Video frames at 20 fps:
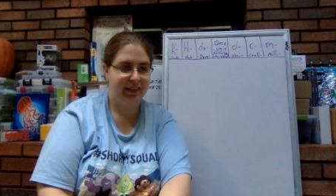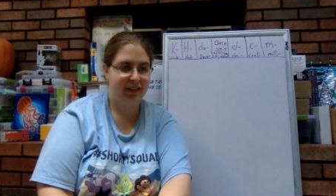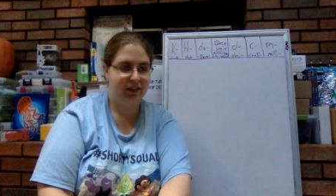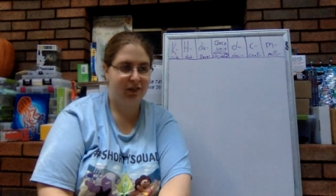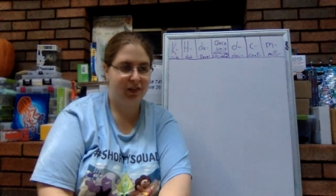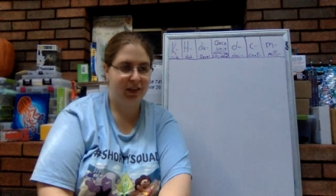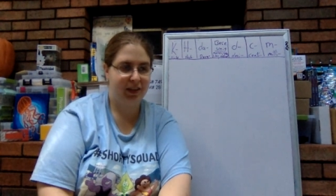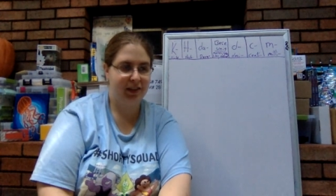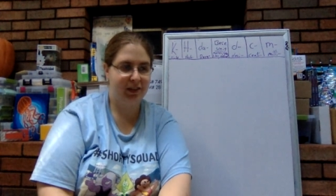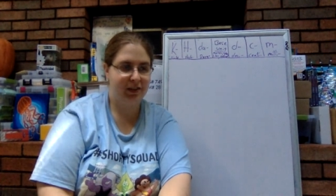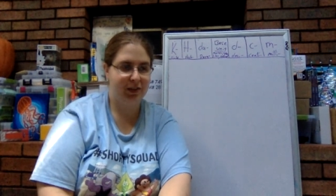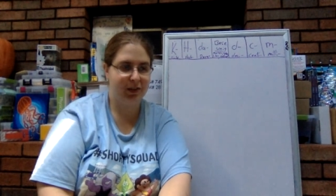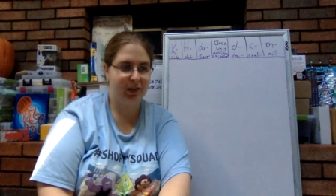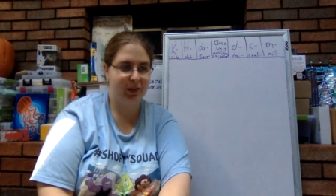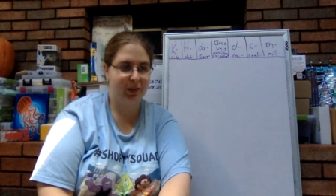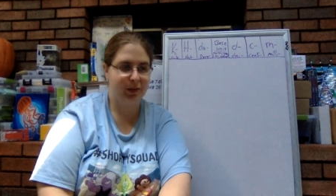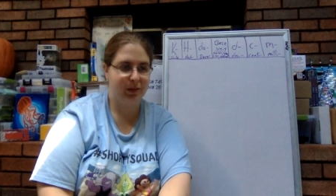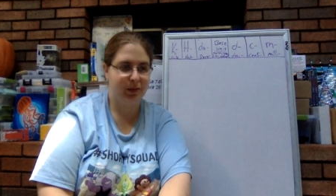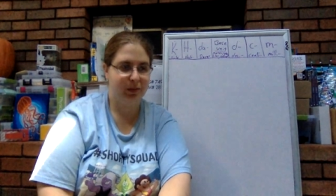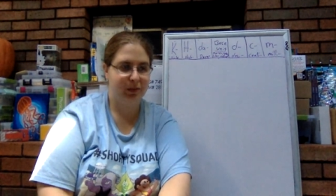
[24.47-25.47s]
trying to
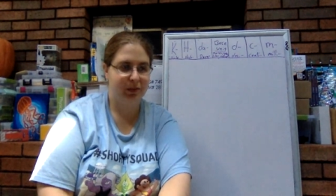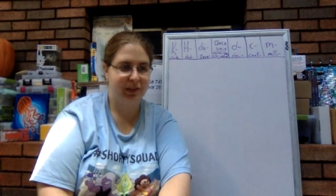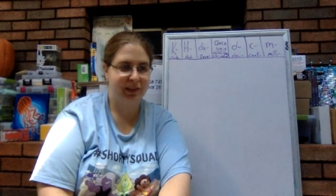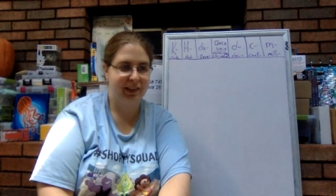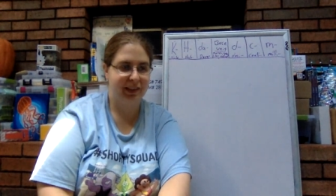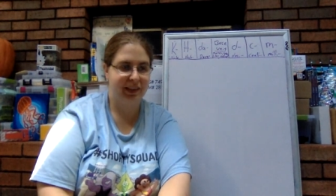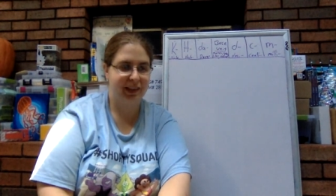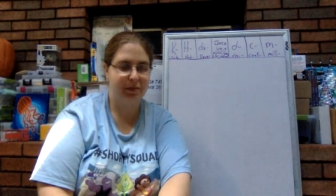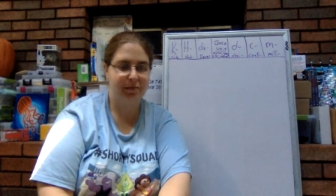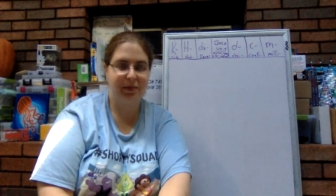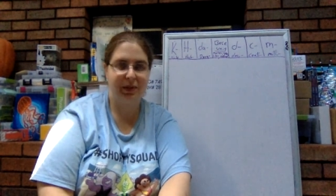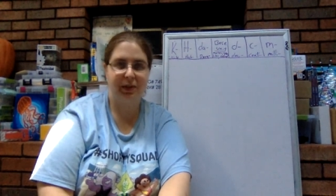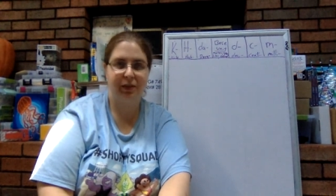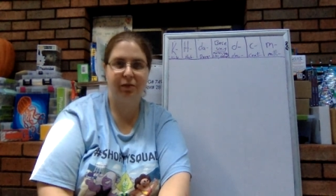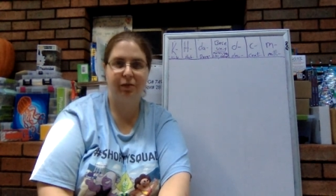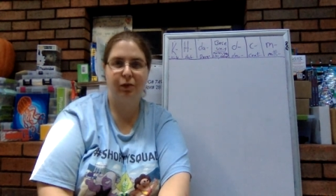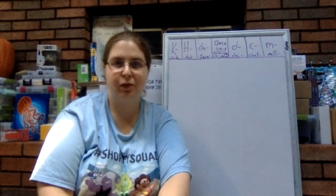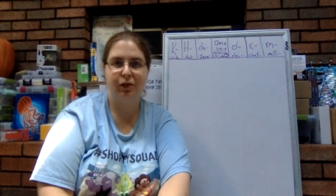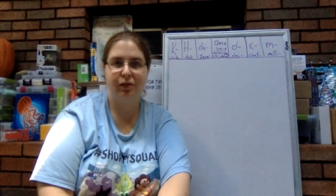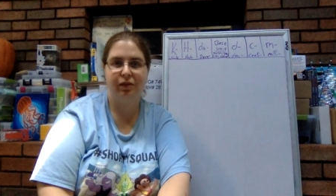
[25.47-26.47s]
do the empiric
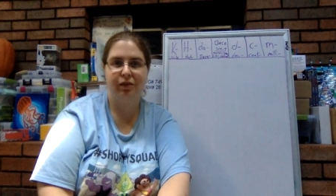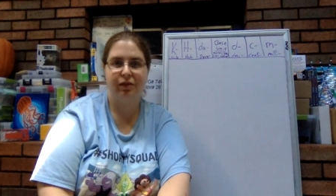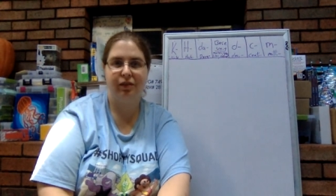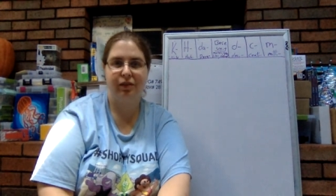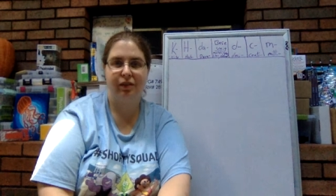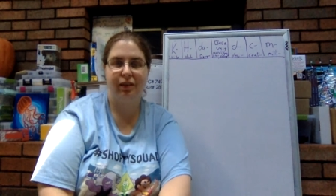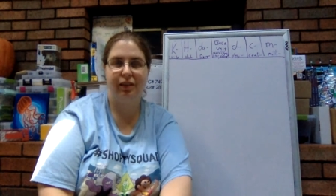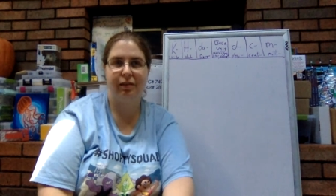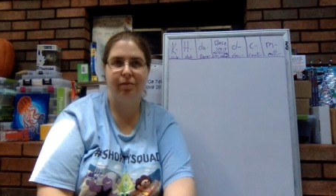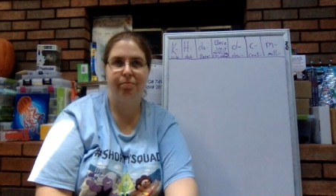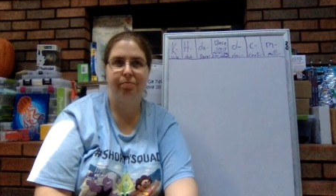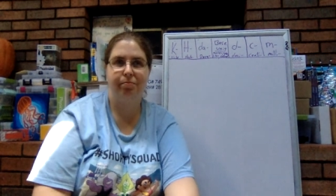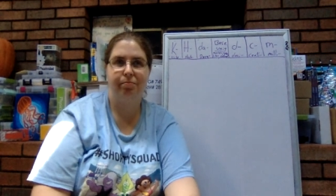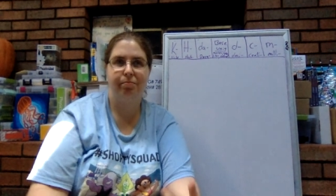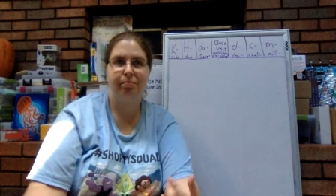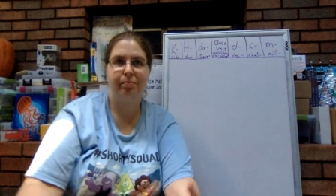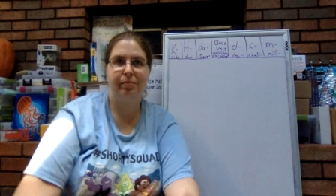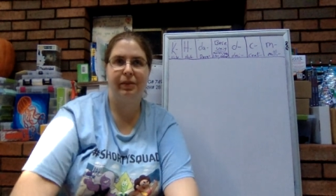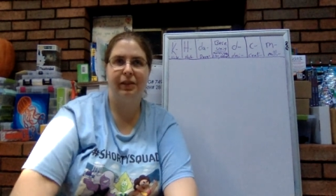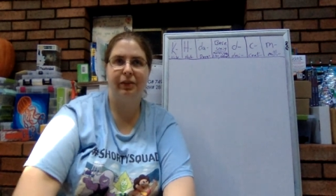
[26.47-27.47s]
form,
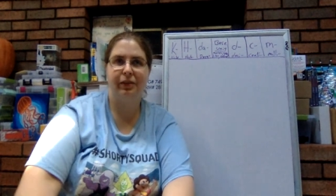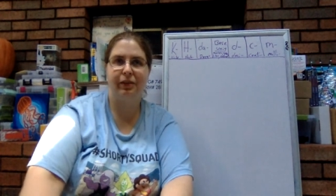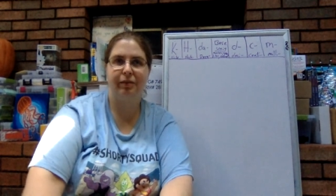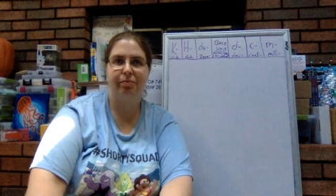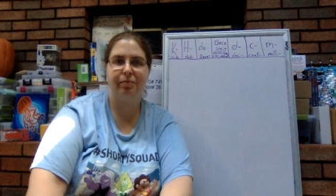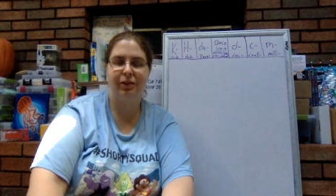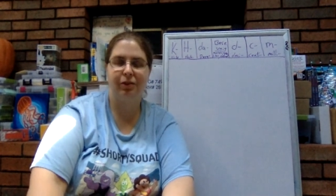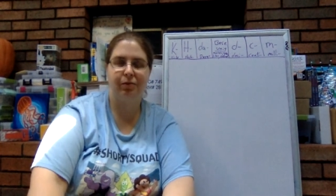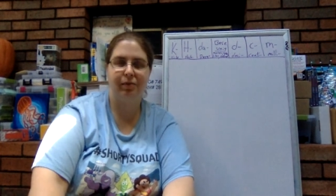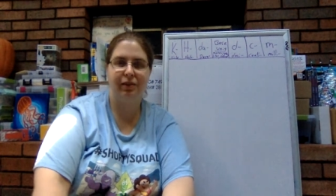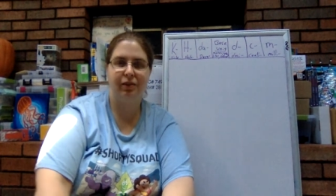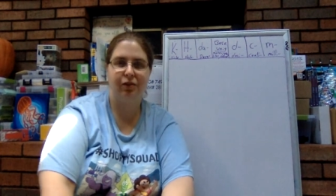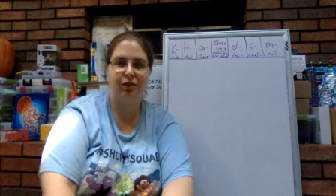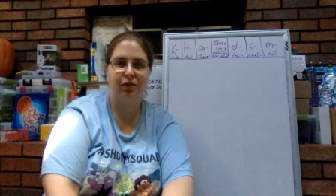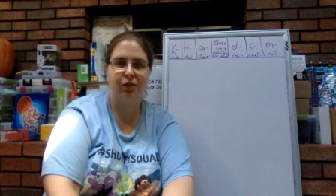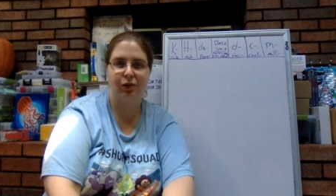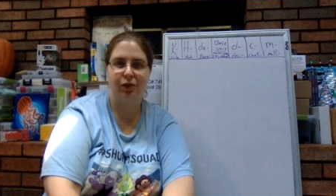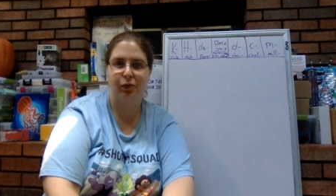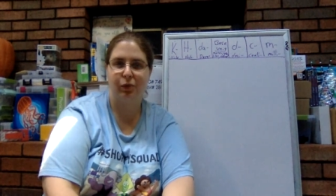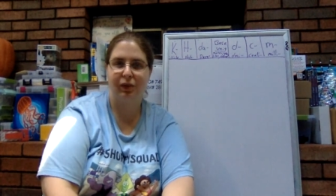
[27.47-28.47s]
empiric measurements,
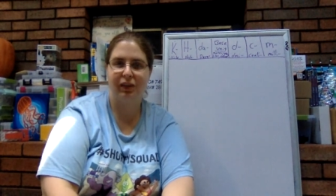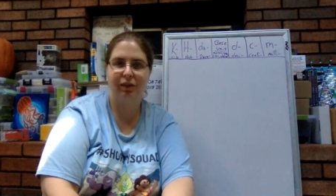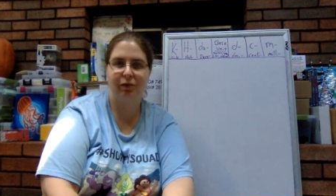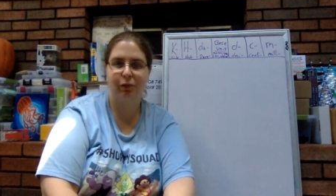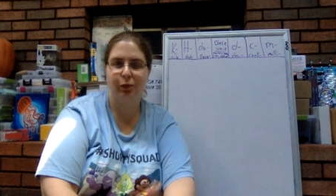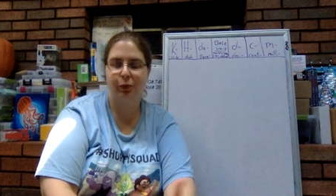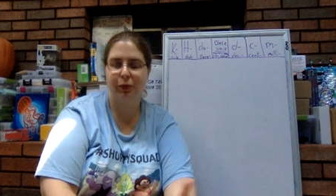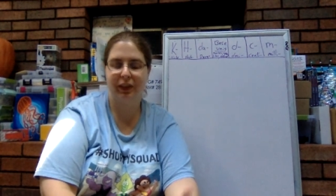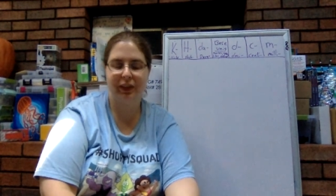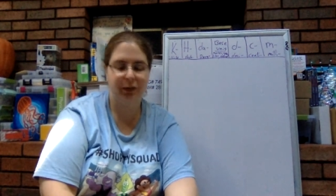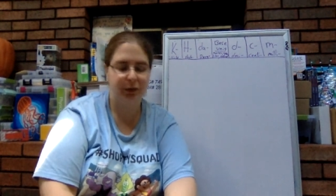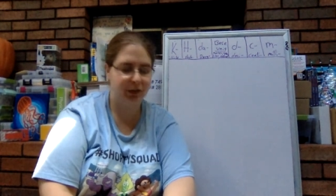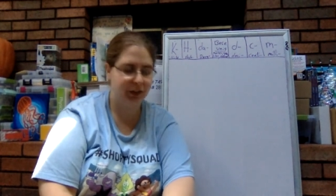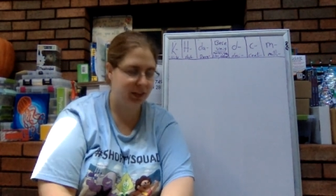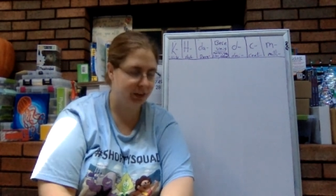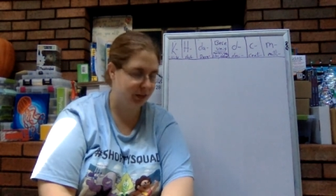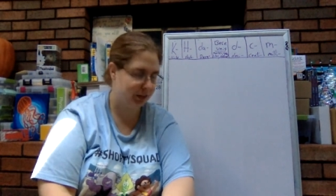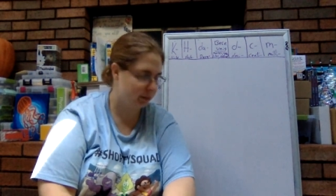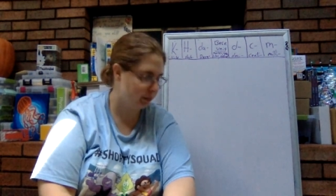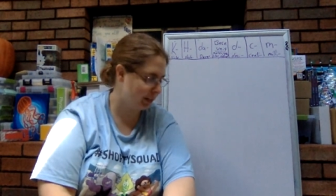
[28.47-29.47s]
or whatever we use
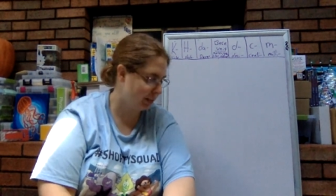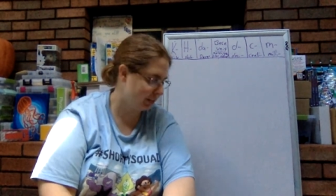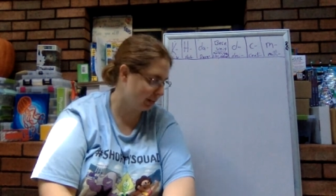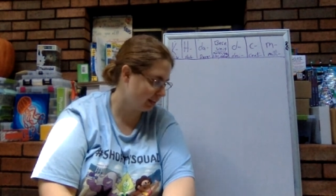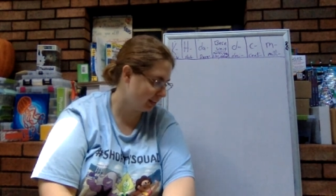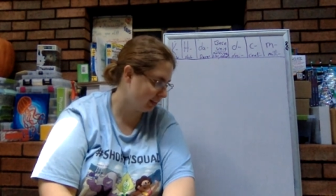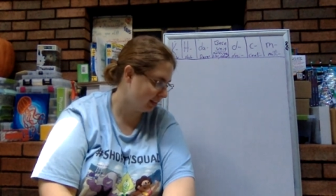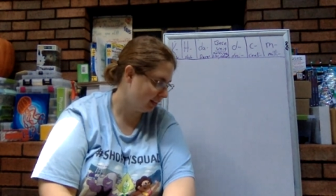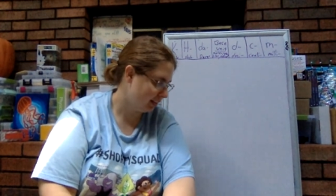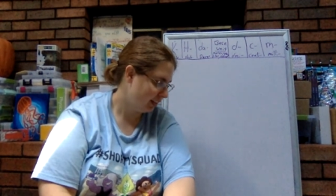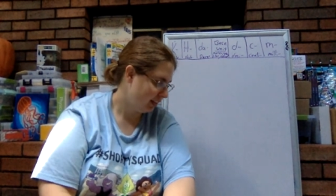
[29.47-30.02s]
here in America